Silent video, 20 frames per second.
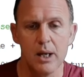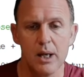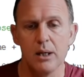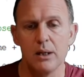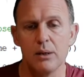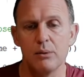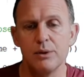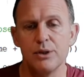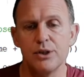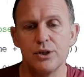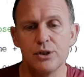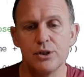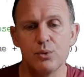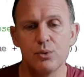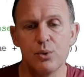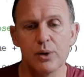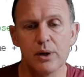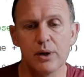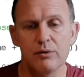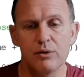which is what
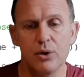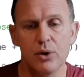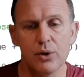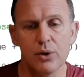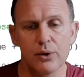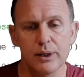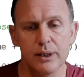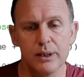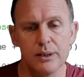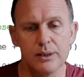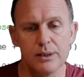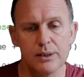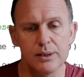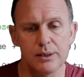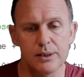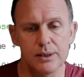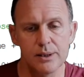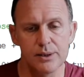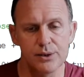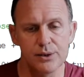I've got in
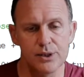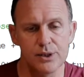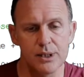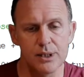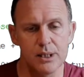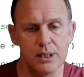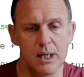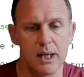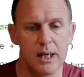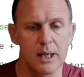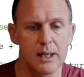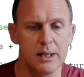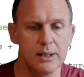cell C8.